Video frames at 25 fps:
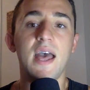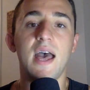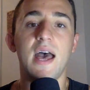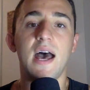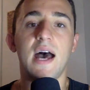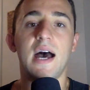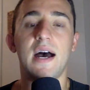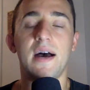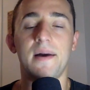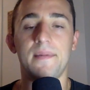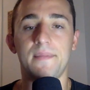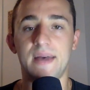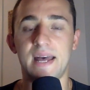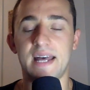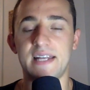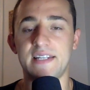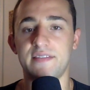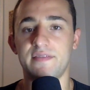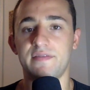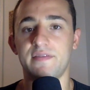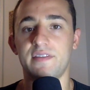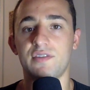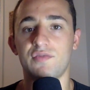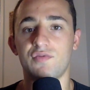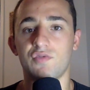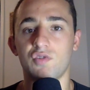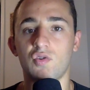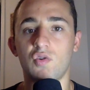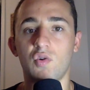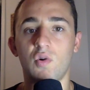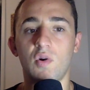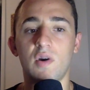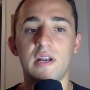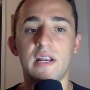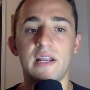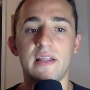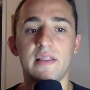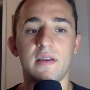As of this
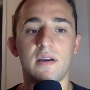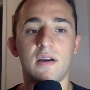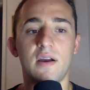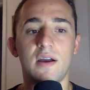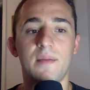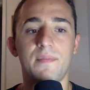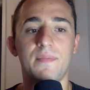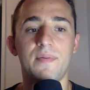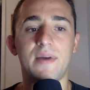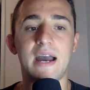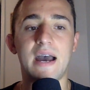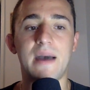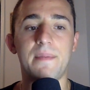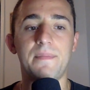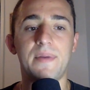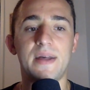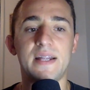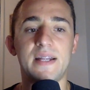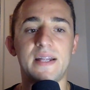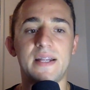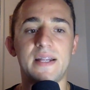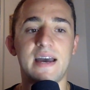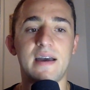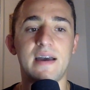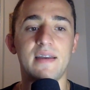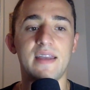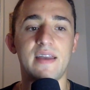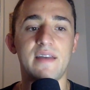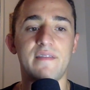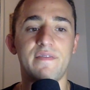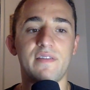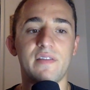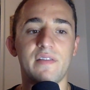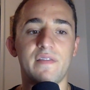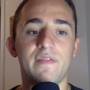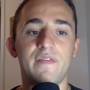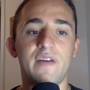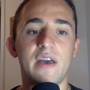recording, there aren't prop bets out yet
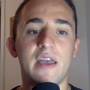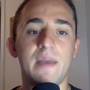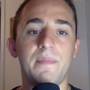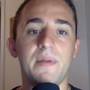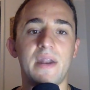for the fight,